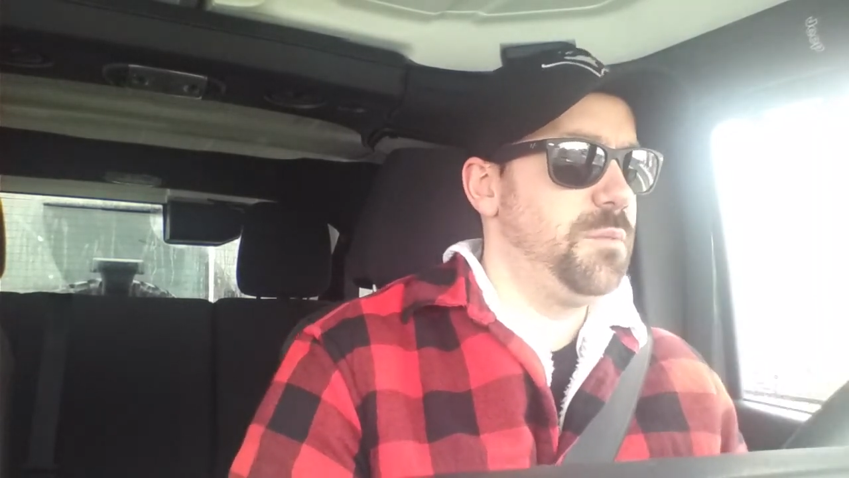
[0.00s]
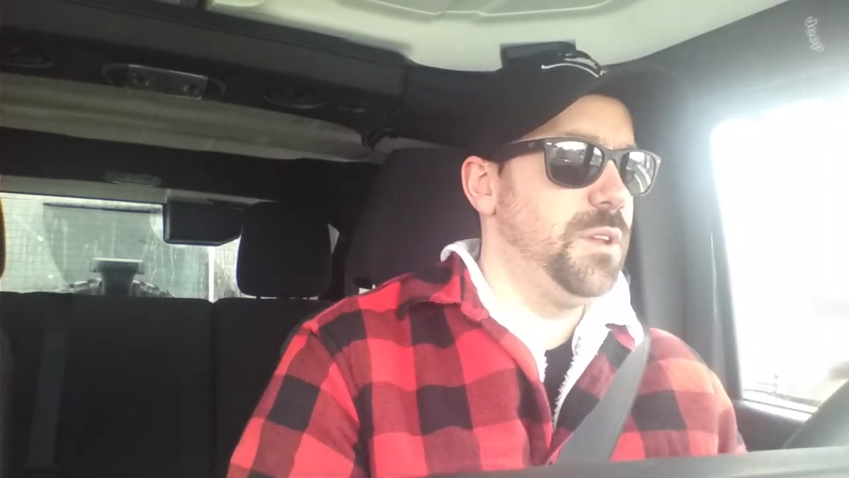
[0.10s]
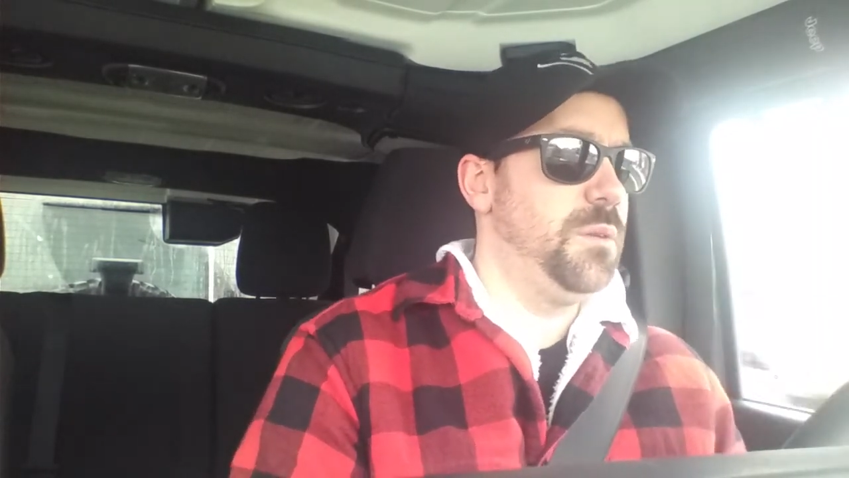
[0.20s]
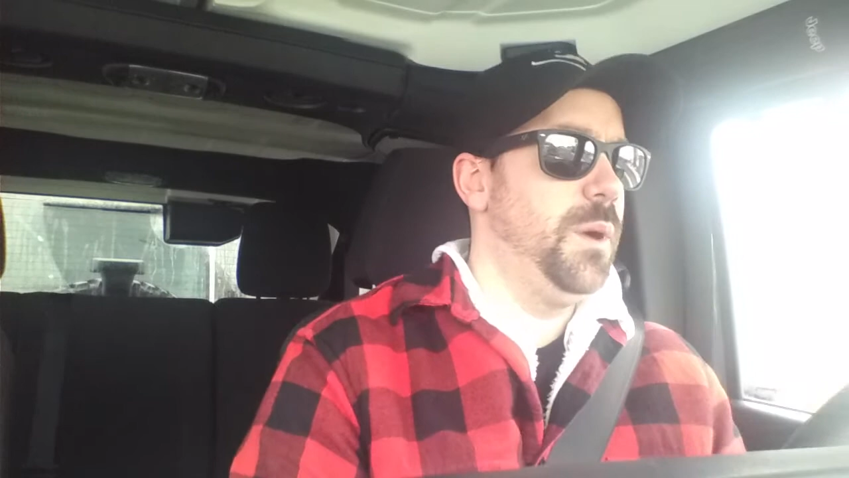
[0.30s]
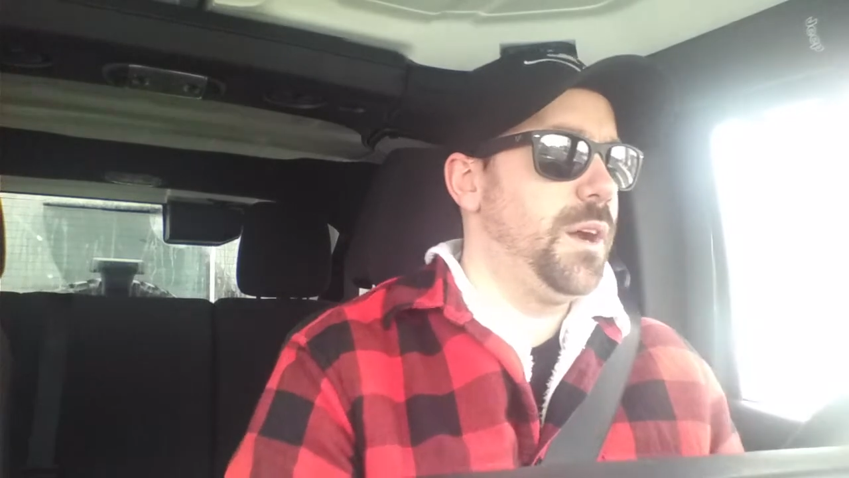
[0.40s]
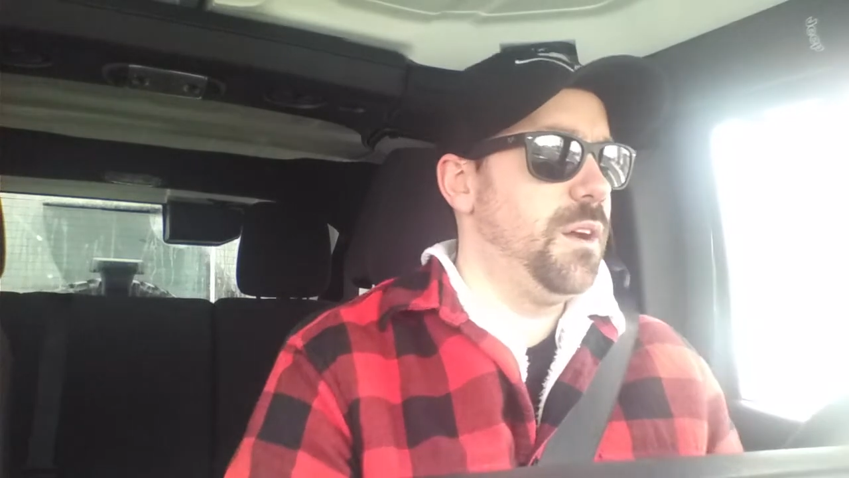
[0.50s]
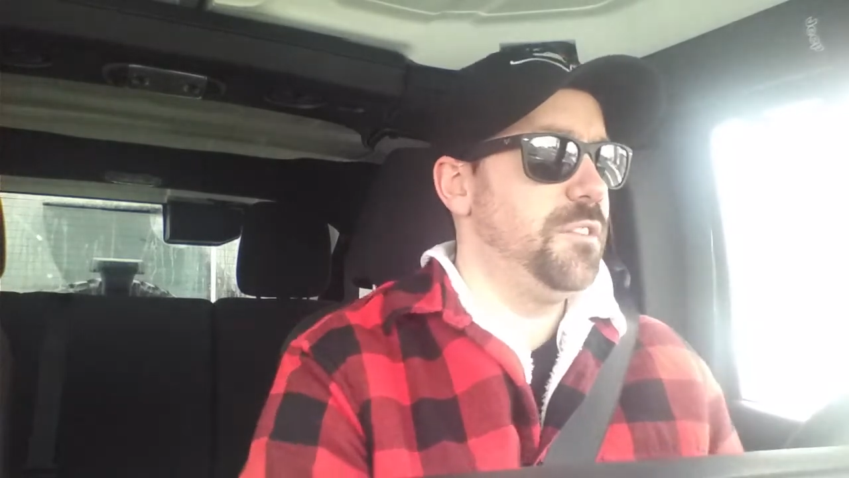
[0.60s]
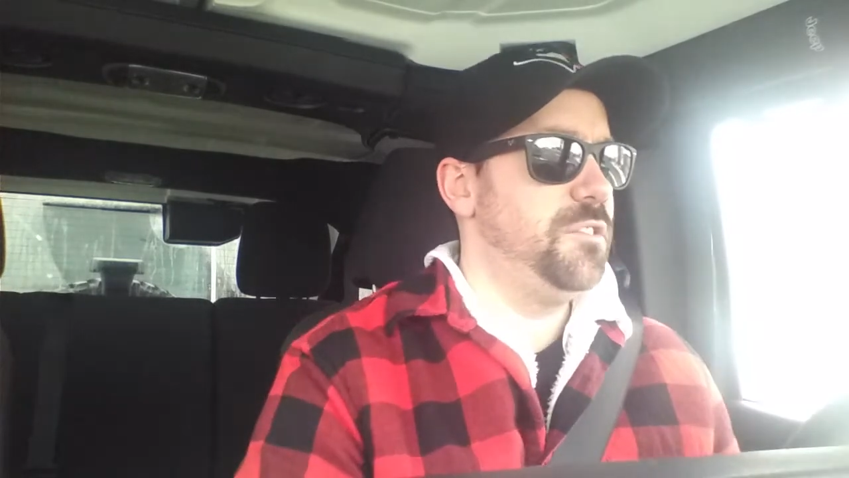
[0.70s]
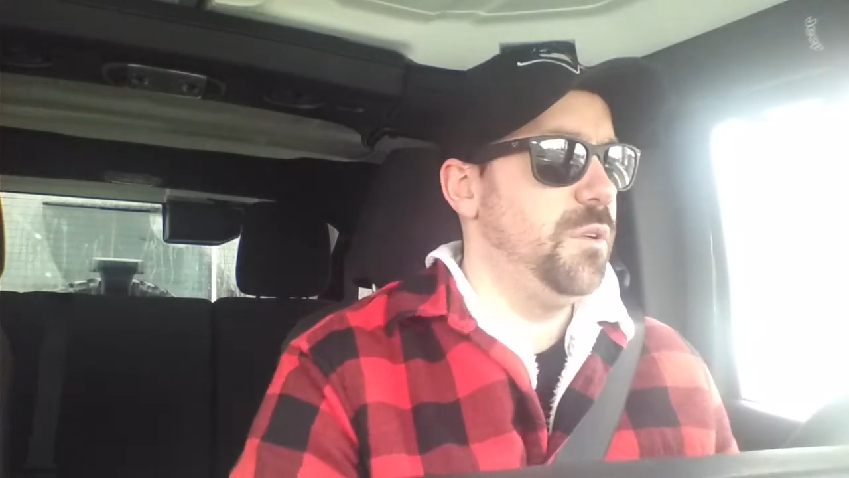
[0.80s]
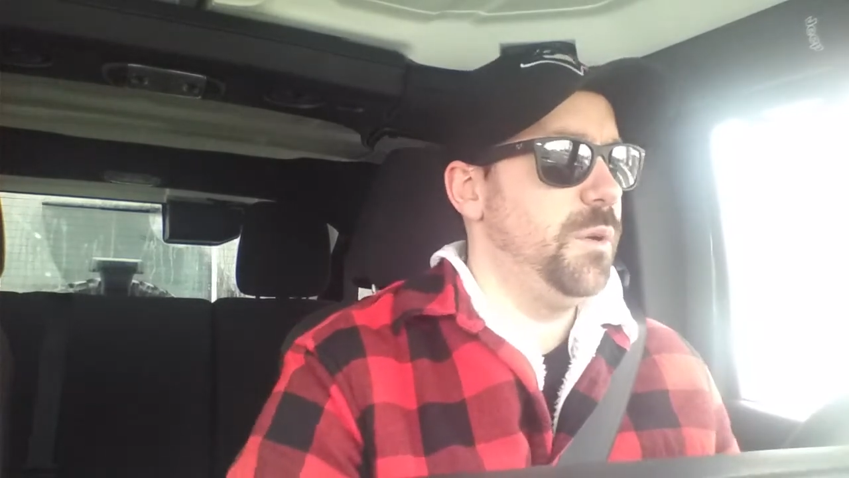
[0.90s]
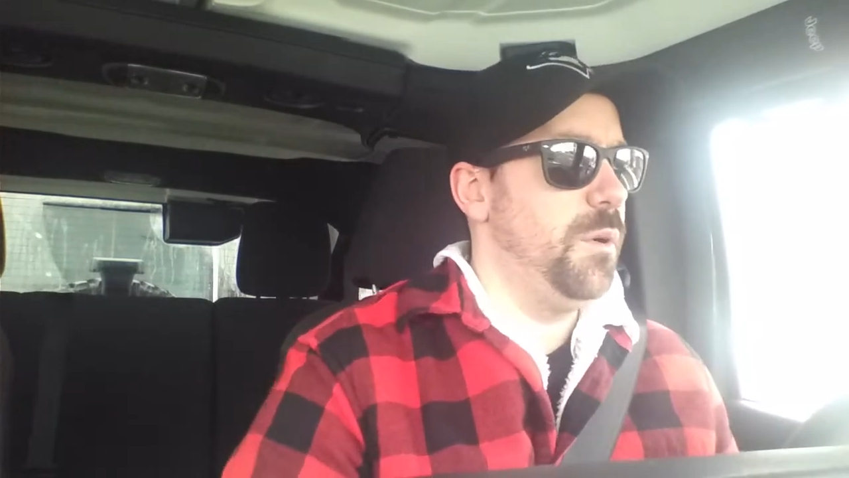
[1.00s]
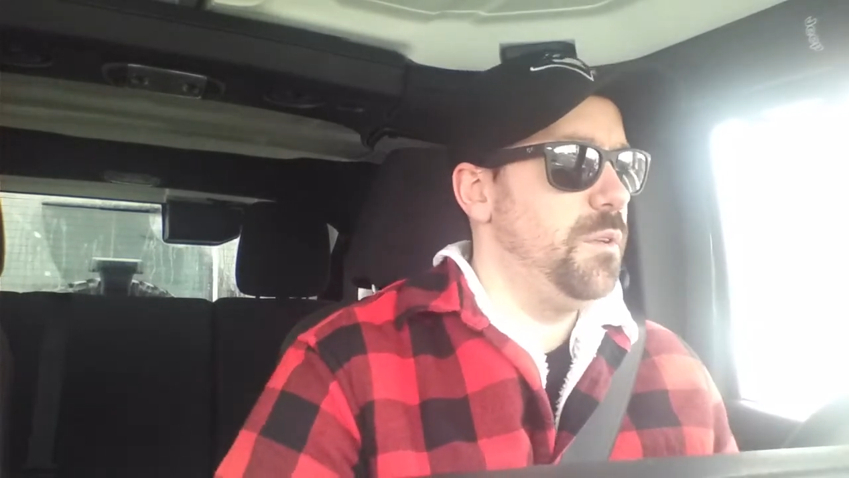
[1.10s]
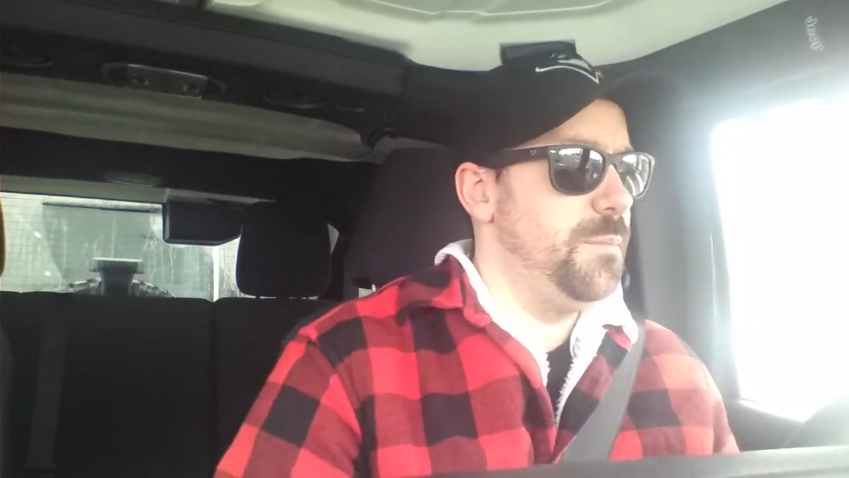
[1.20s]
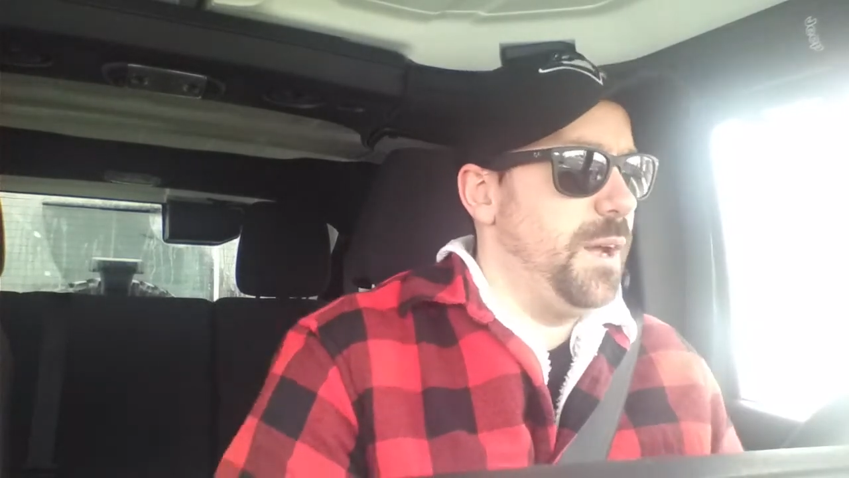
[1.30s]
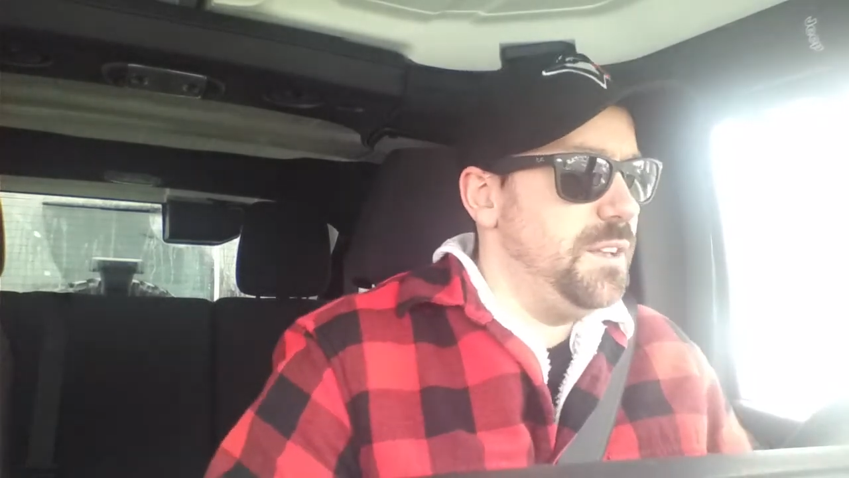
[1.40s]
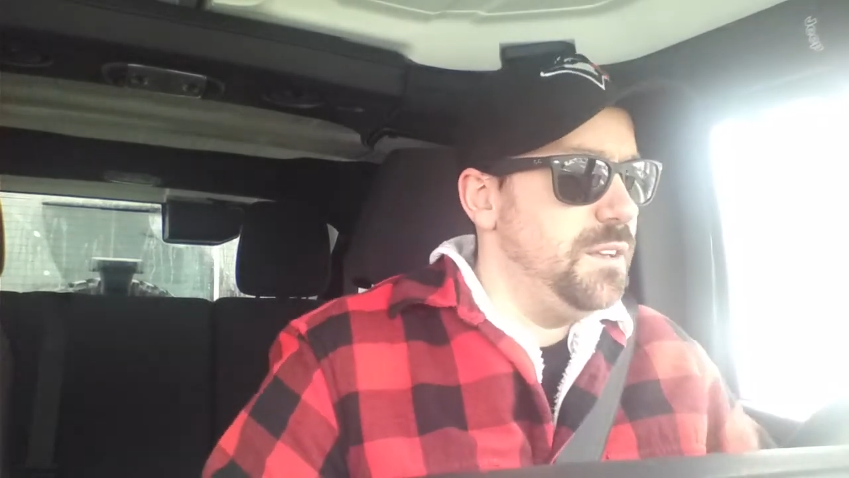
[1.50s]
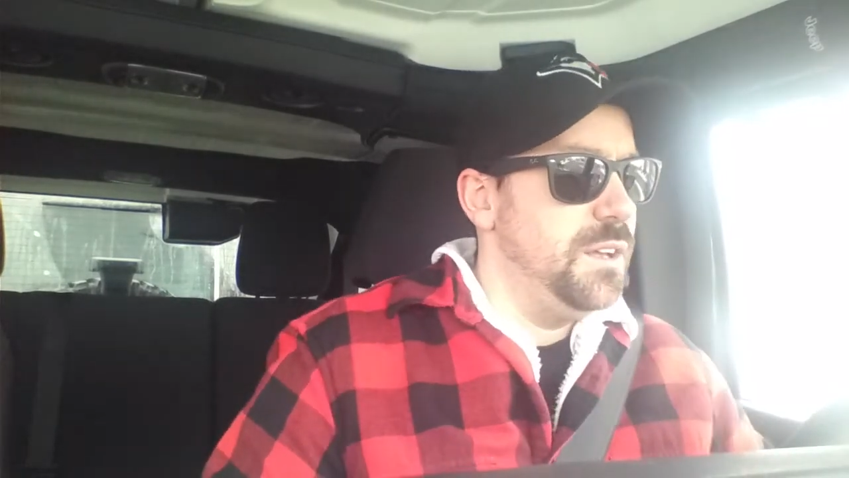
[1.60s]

really quick on a snowy road, you might